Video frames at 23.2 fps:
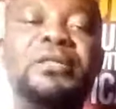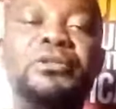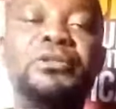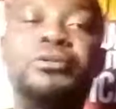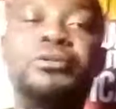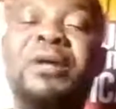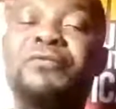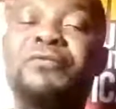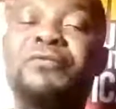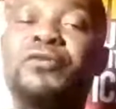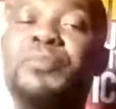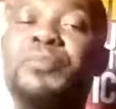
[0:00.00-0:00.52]
you
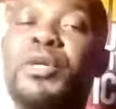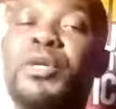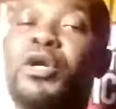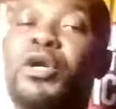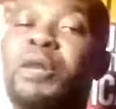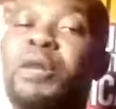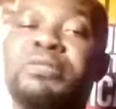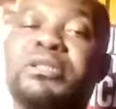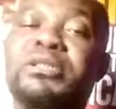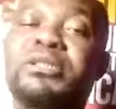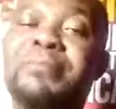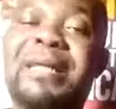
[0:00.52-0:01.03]
have to
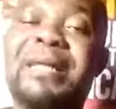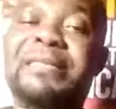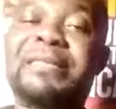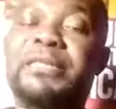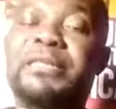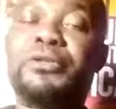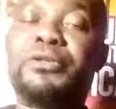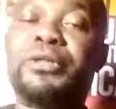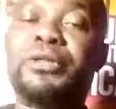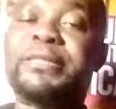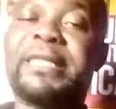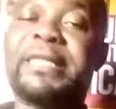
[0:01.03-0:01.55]
become smart
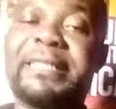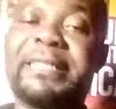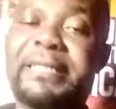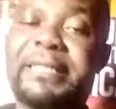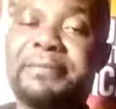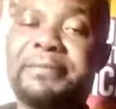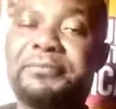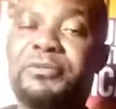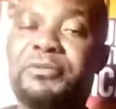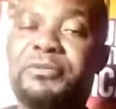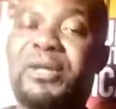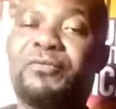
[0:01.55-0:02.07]
in your
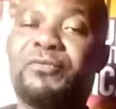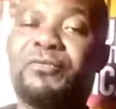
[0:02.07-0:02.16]
thinking. You have to